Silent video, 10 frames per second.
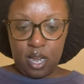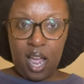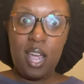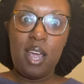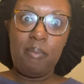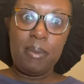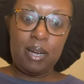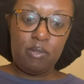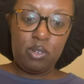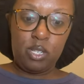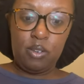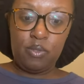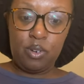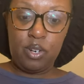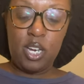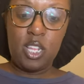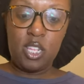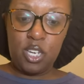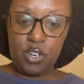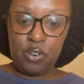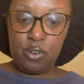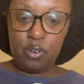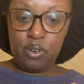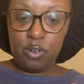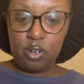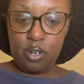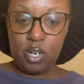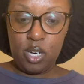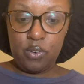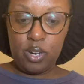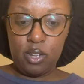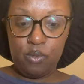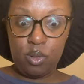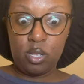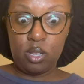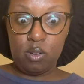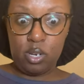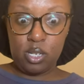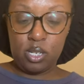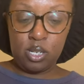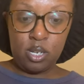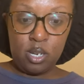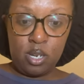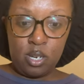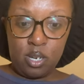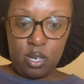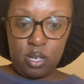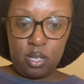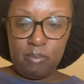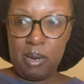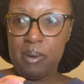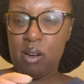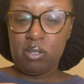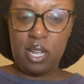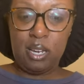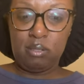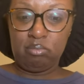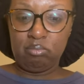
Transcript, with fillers: I had my receiver in the ear hearing aids for the longest. So maybe I was like,